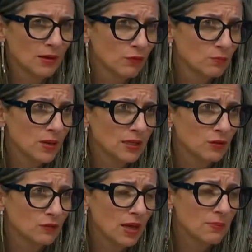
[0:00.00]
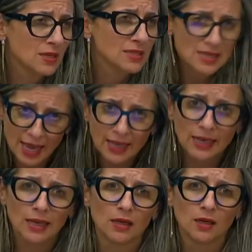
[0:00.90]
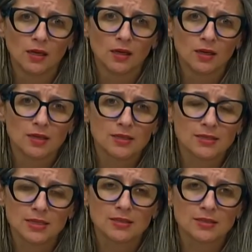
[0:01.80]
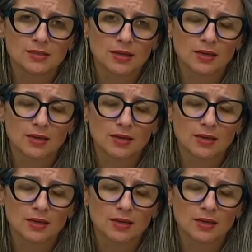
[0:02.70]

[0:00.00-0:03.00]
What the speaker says: for many of them, is hell since